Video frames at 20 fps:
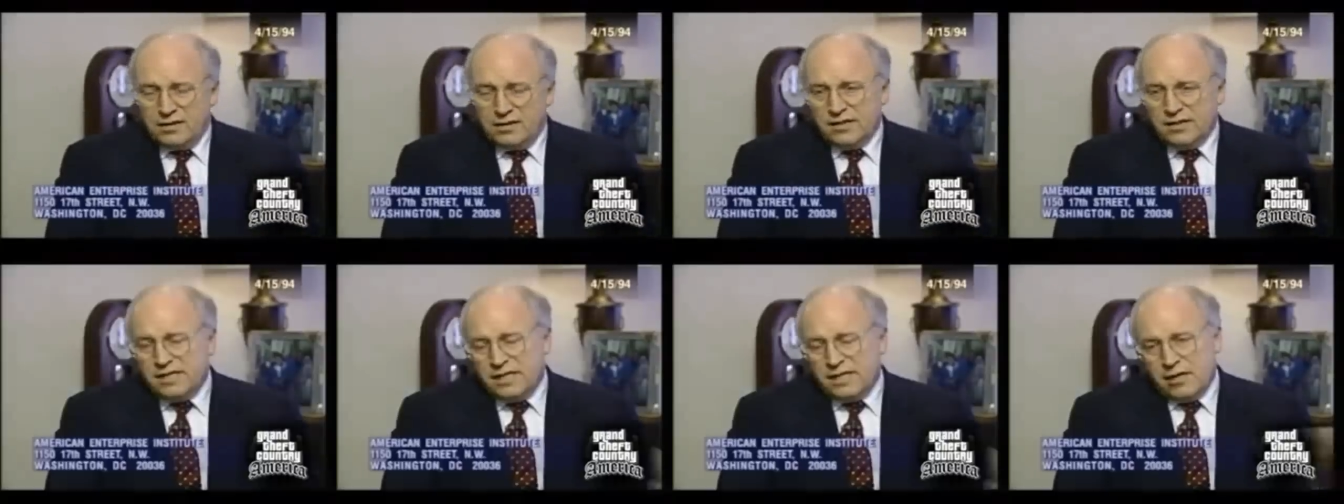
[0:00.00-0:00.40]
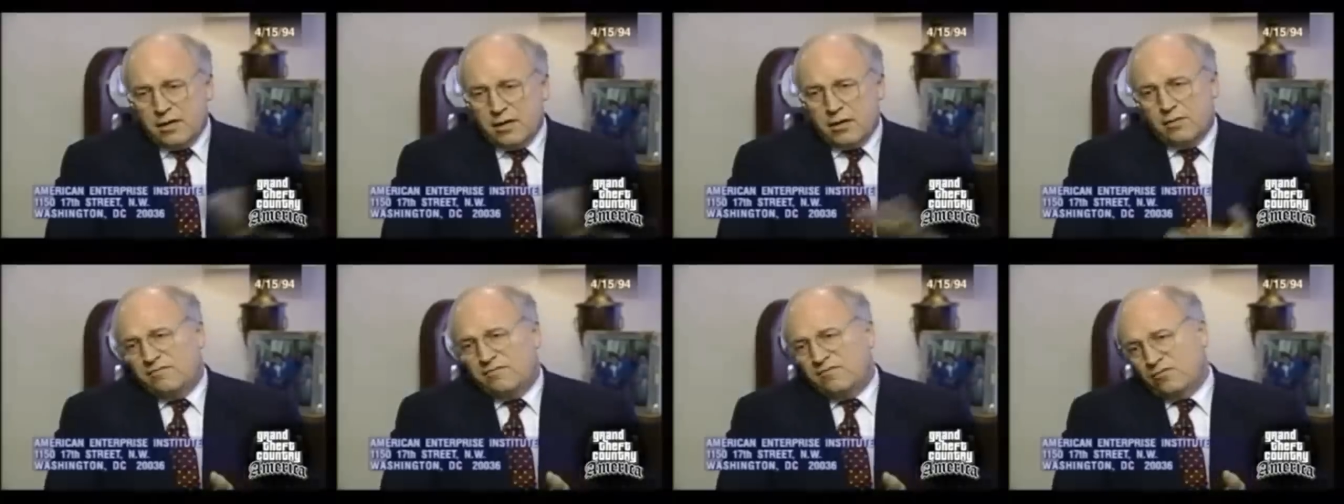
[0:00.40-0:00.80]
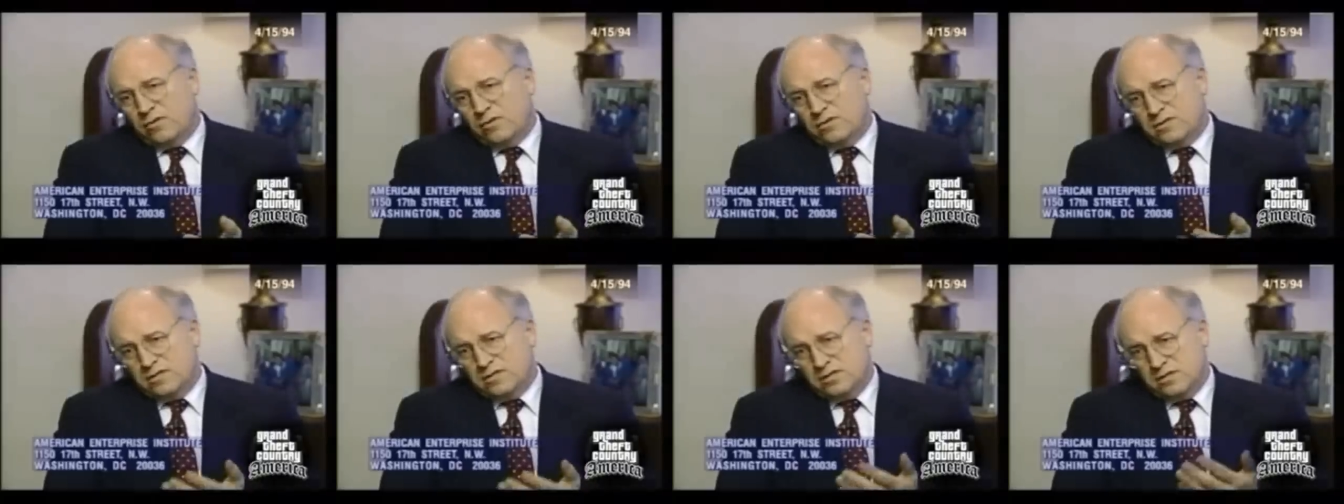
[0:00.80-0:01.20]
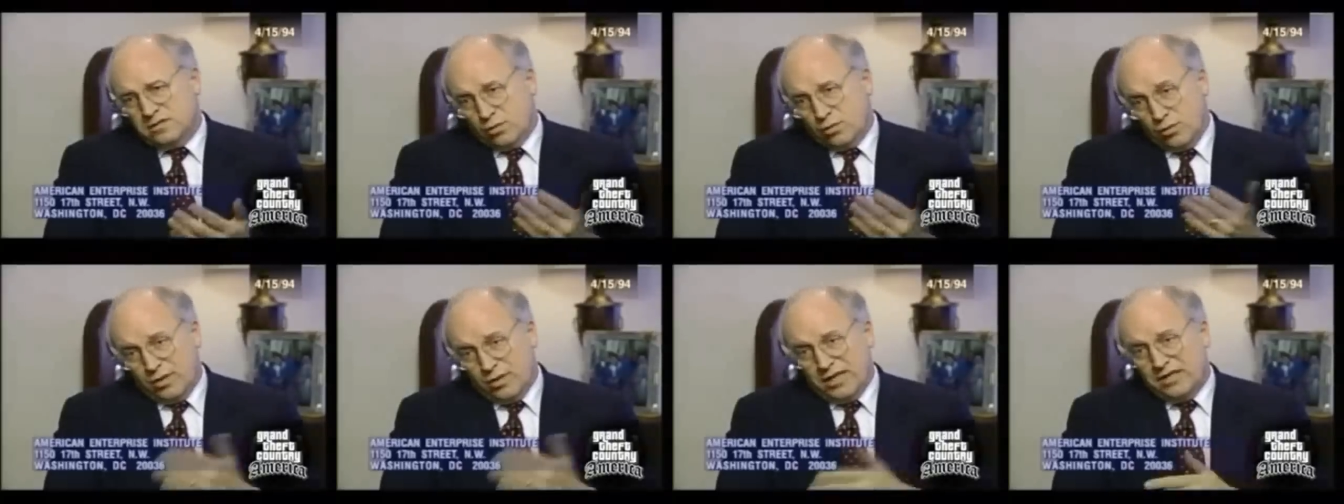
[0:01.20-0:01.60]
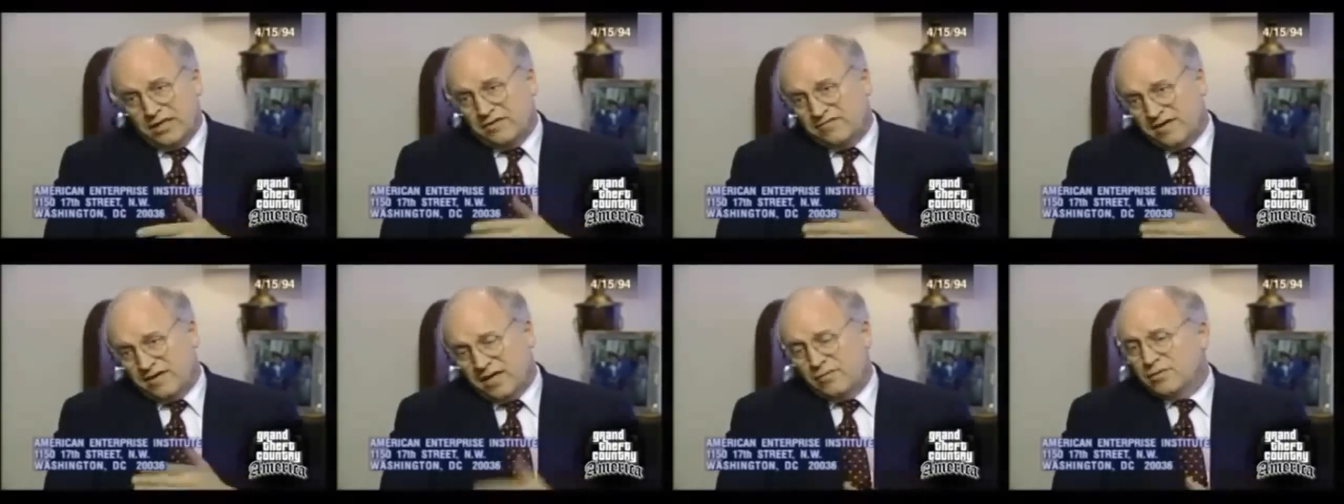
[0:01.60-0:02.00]
None of the Arab forces that were willing
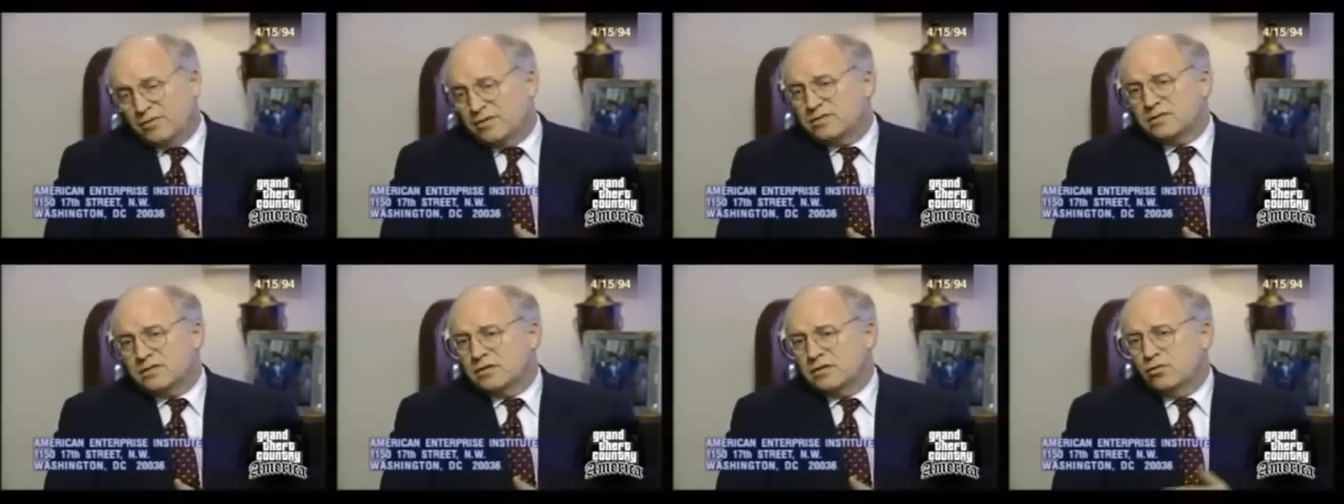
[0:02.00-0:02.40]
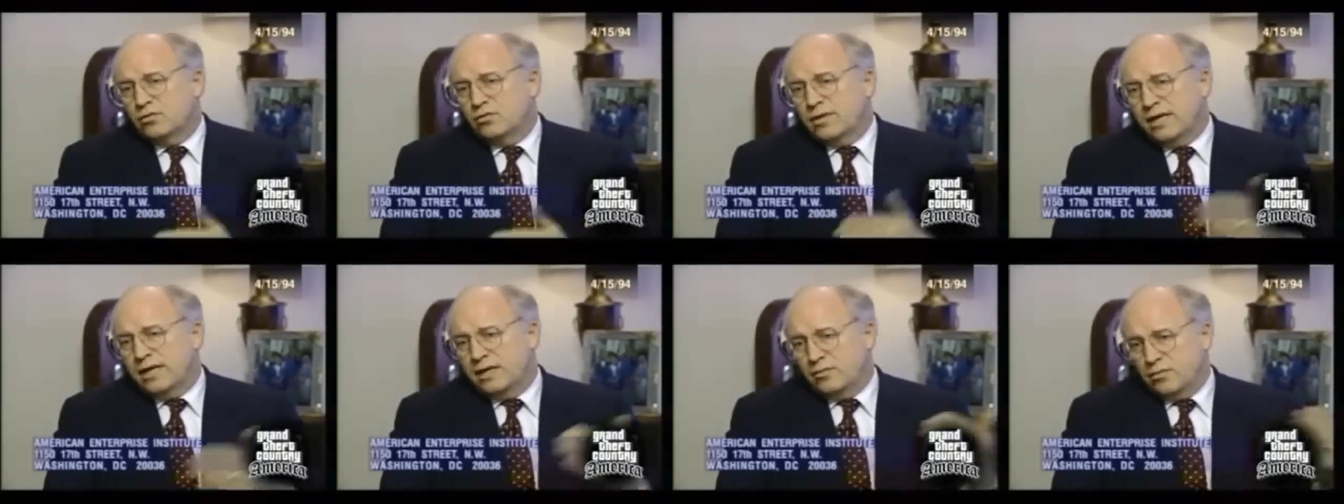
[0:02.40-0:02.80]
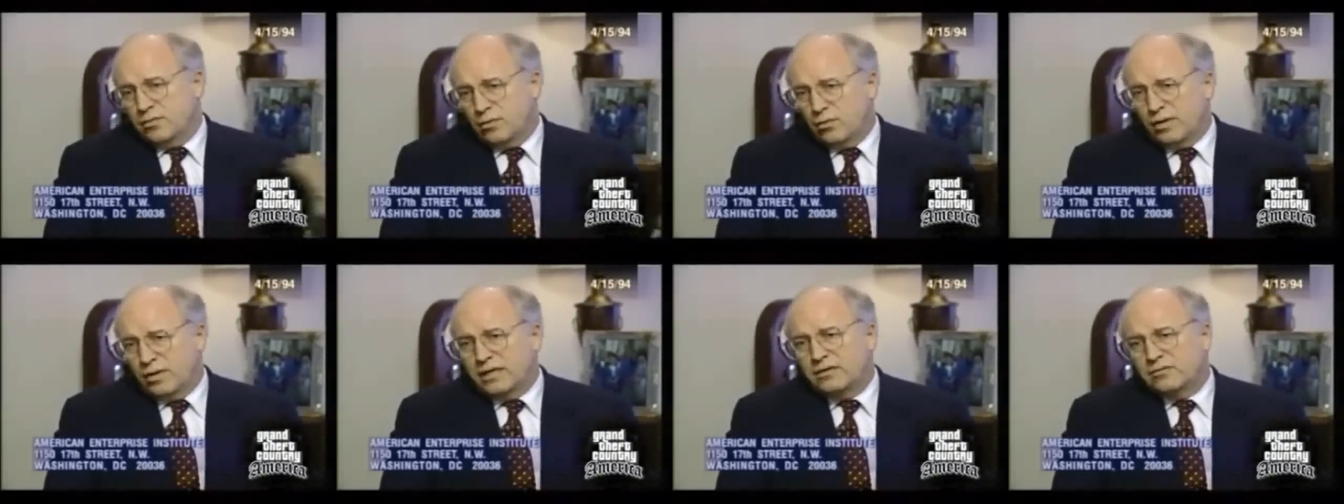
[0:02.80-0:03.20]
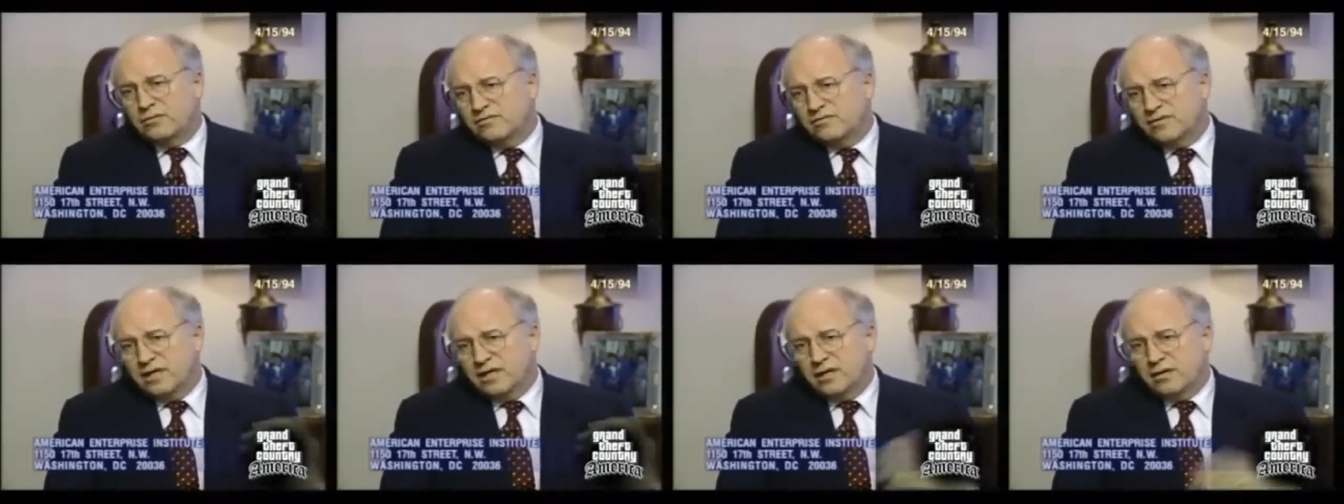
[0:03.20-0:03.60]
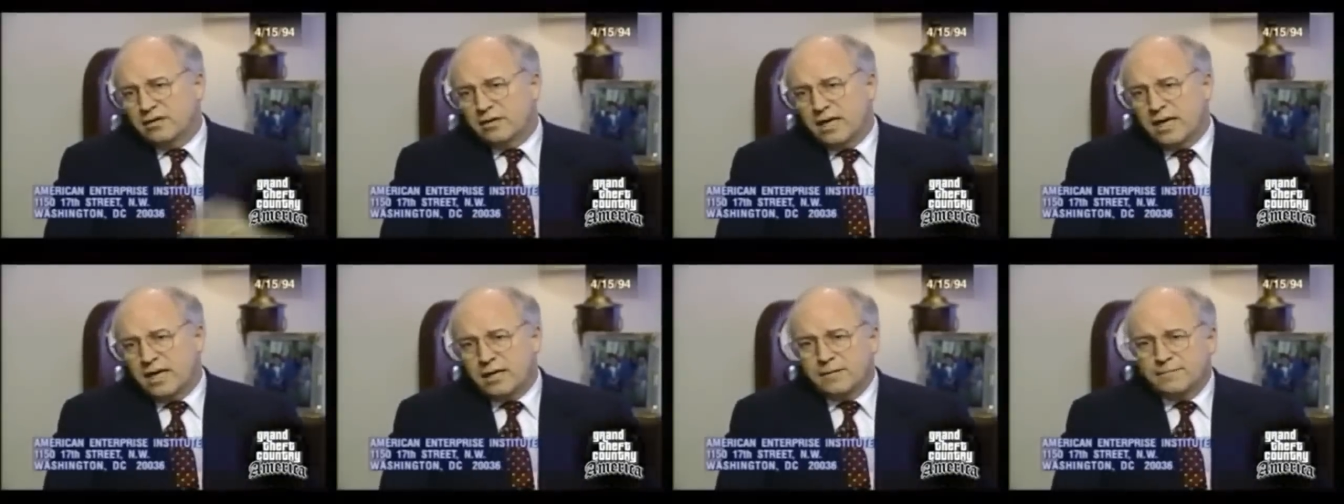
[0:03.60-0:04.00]
to fight with us in Kuwait were willing to invade
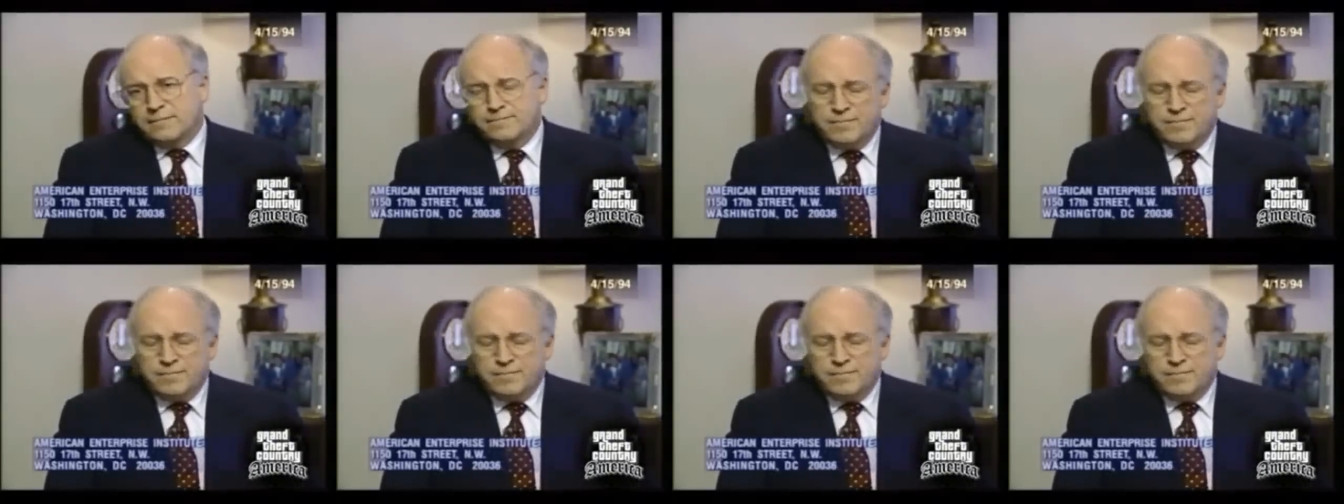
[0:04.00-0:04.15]
Iraq.